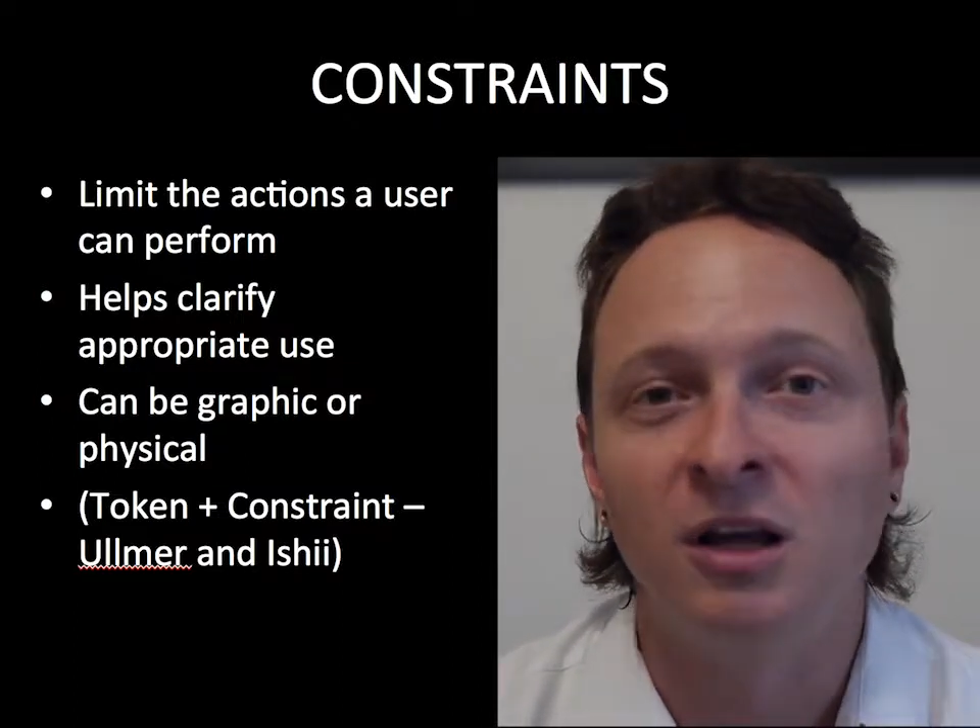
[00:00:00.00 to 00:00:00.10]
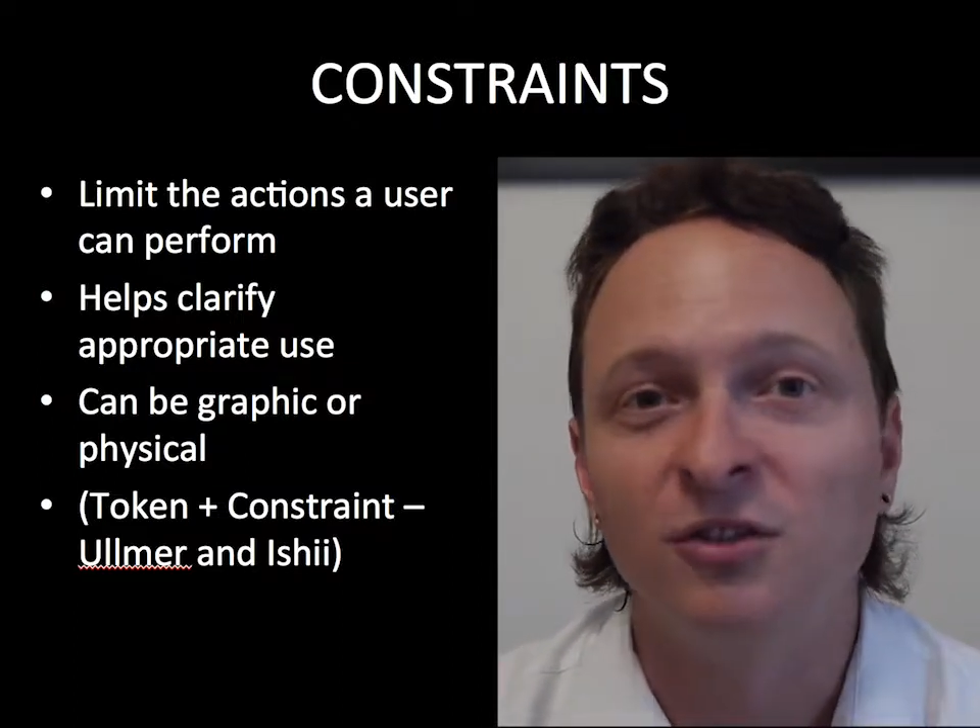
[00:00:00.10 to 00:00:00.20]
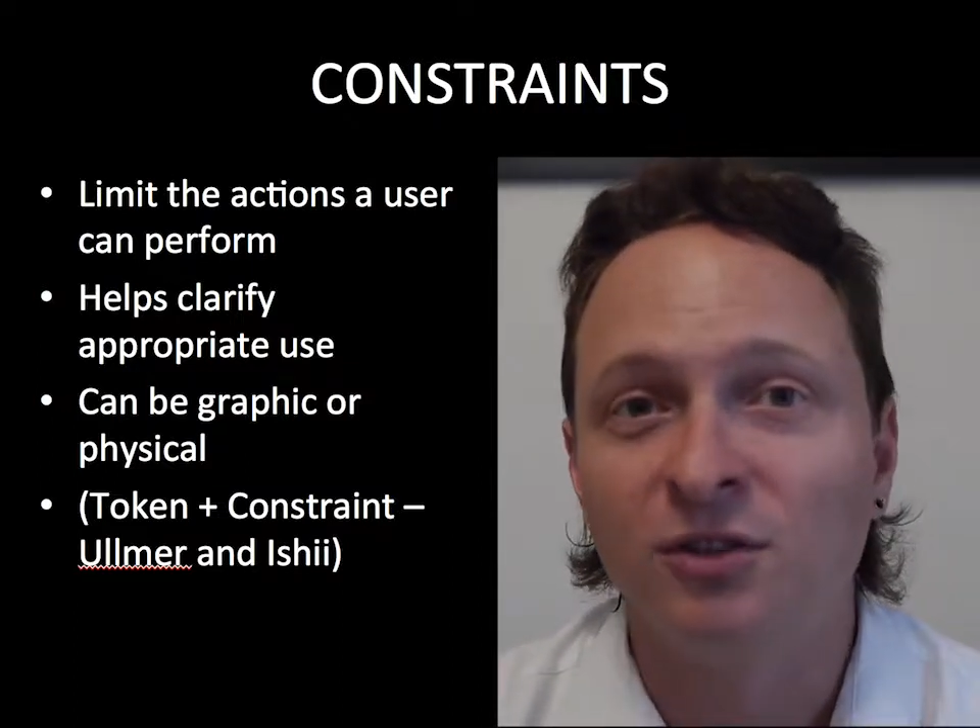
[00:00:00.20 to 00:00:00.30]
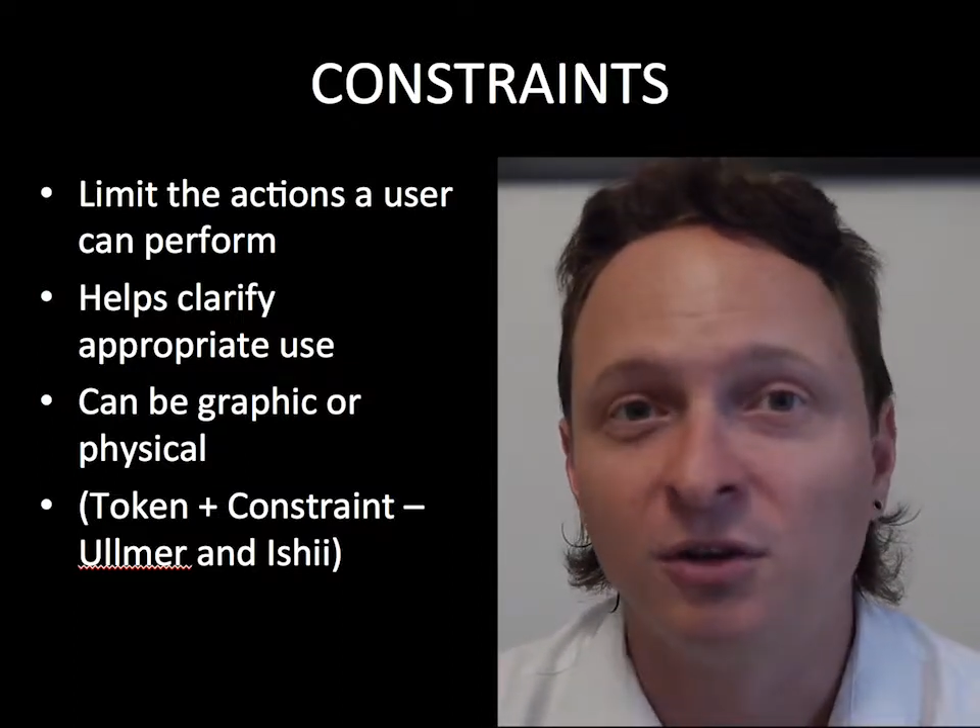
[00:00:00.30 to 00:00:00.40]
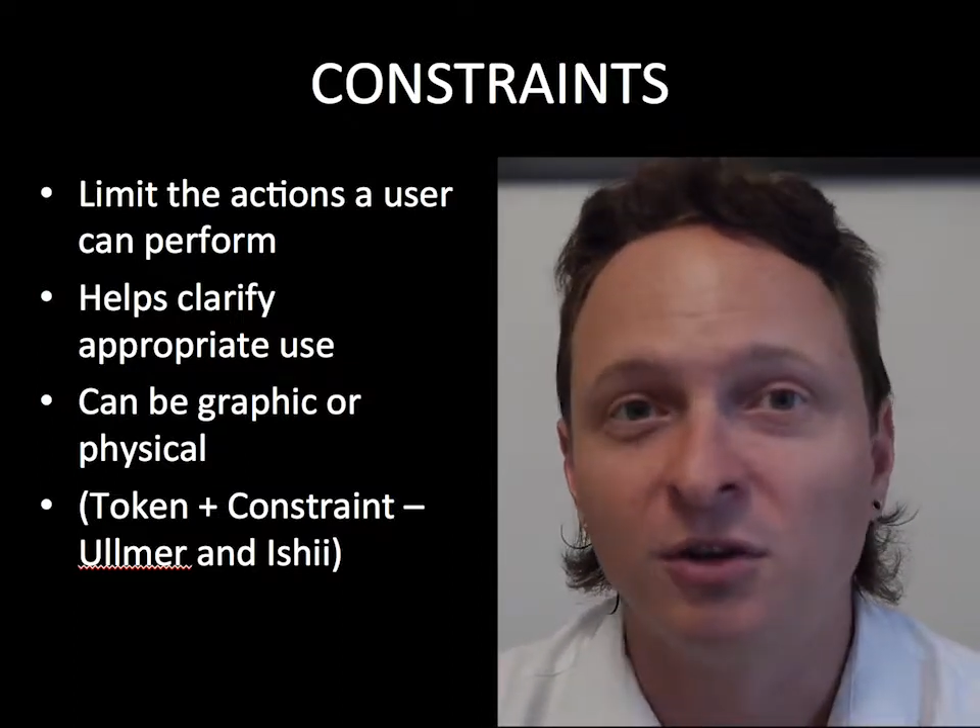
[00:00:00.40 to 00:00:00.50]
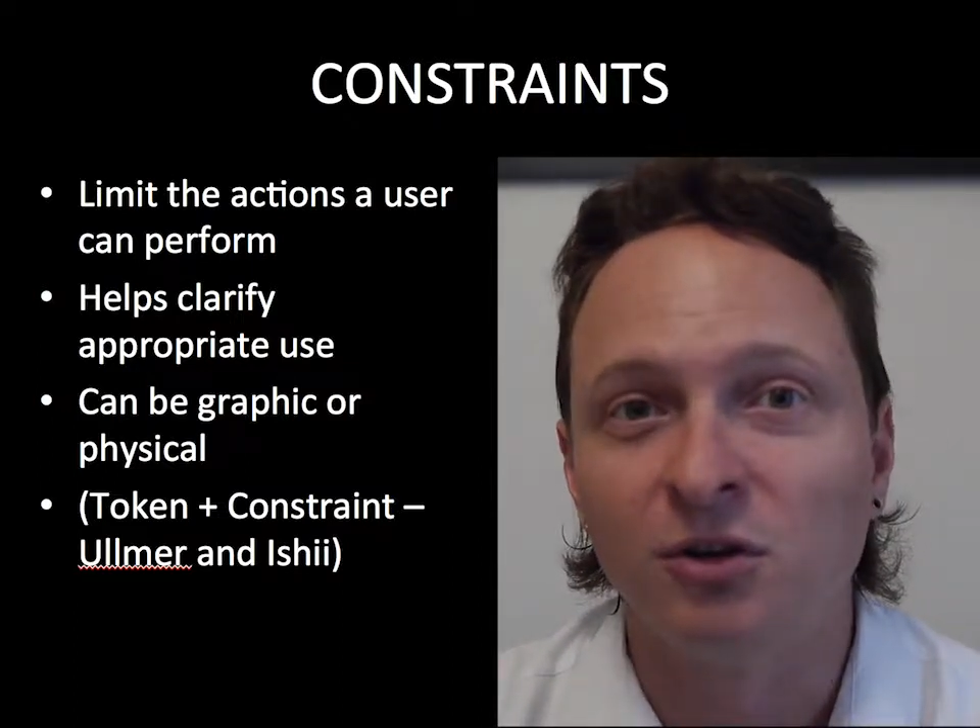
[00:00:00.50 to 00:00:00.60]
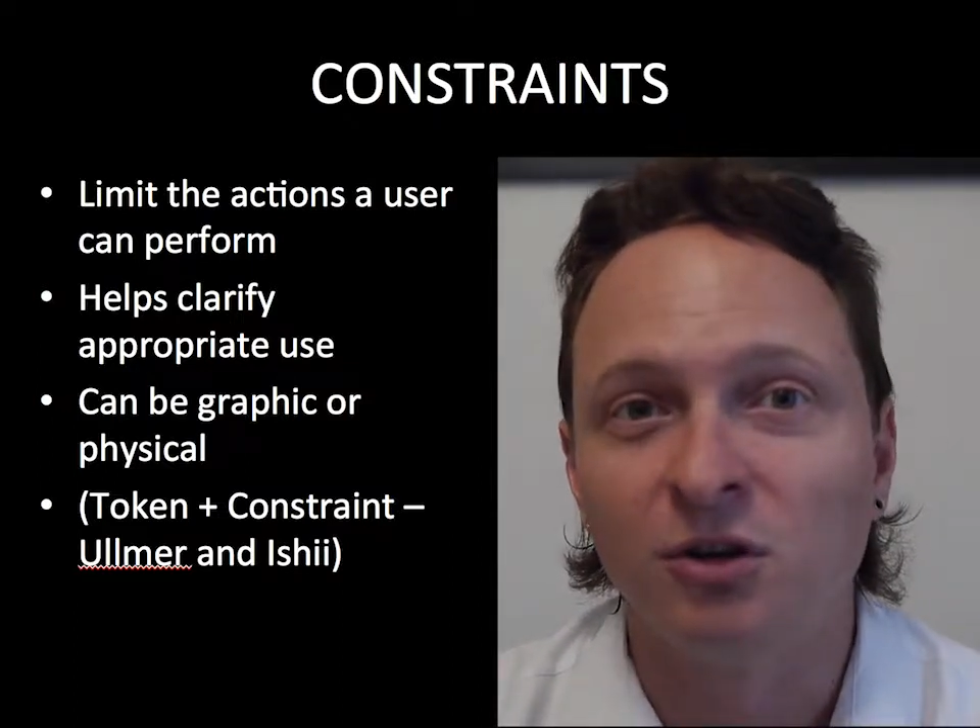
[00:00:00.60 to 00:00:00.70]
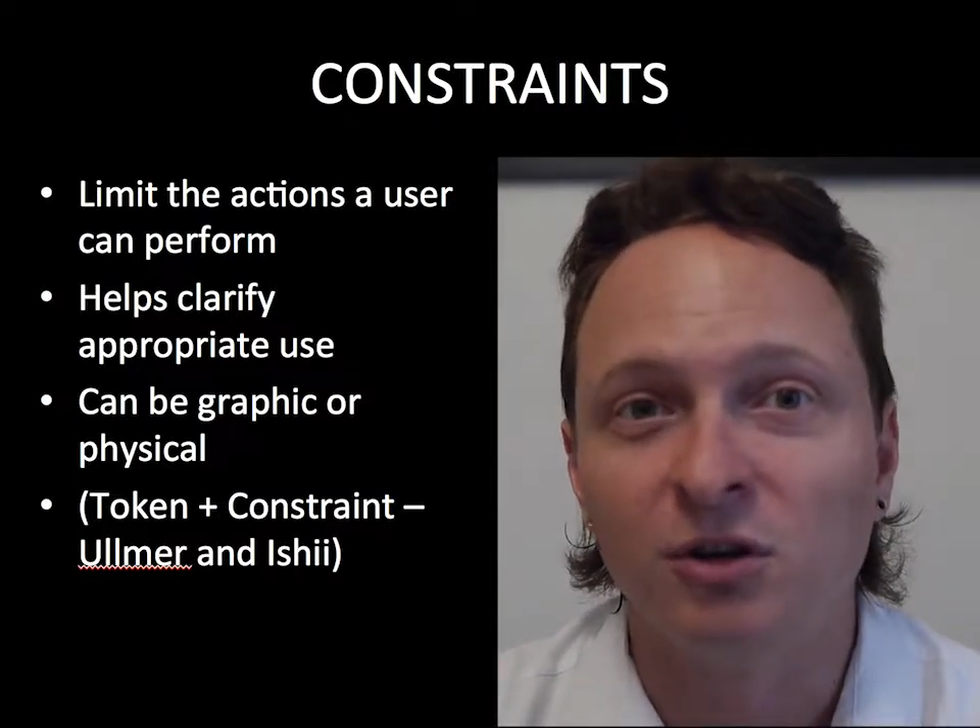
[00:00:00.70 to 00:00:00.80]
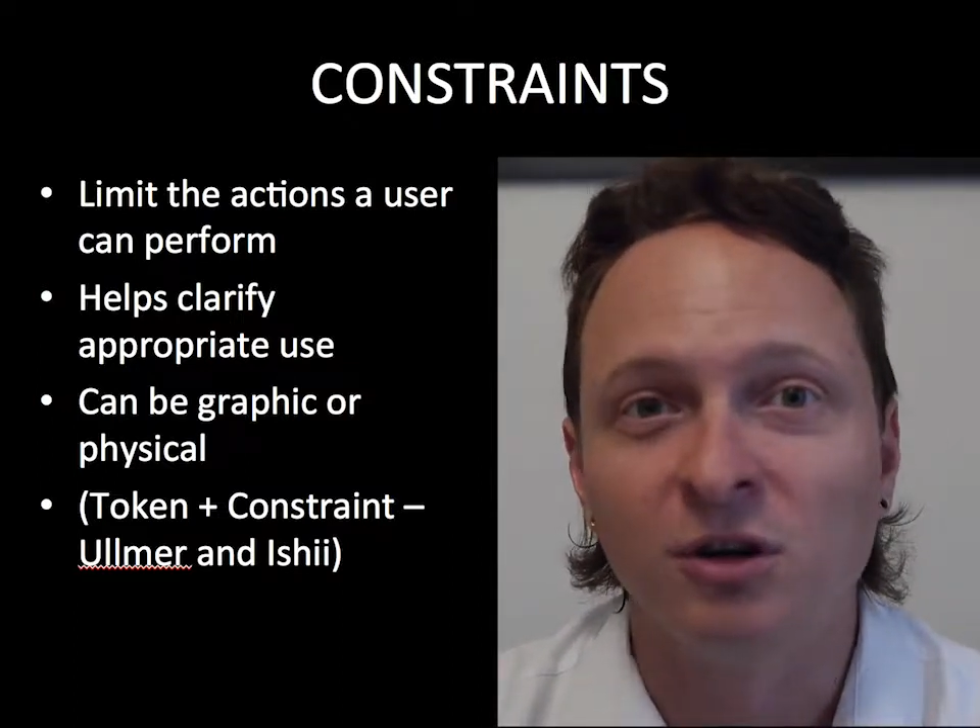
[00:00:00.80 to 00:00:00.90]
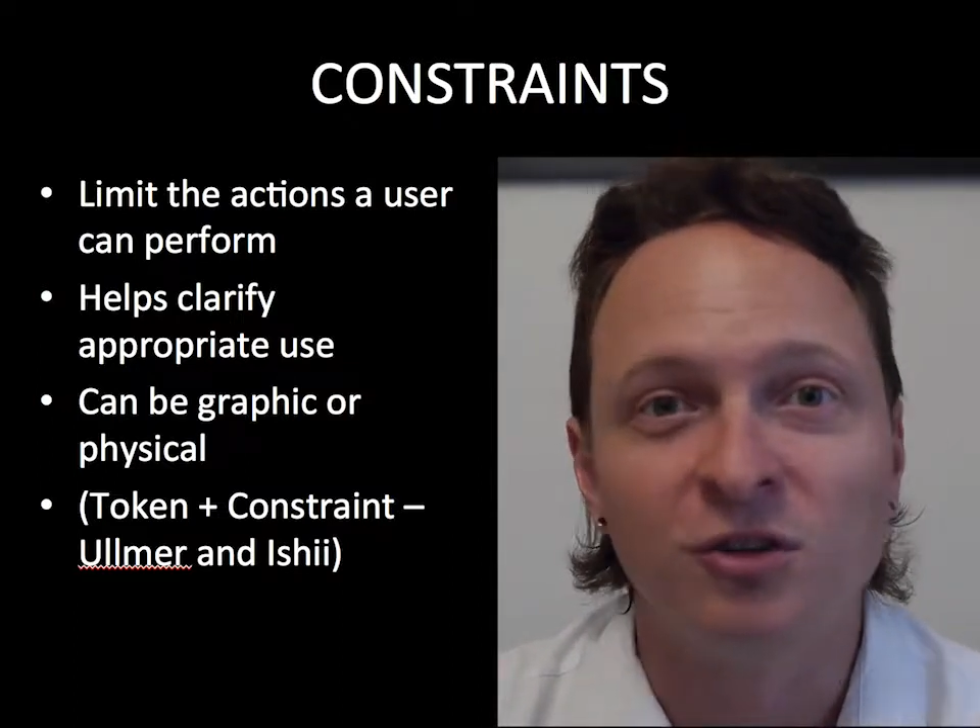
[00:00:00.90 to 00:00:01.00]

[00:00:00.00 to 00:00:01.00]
a cylinder,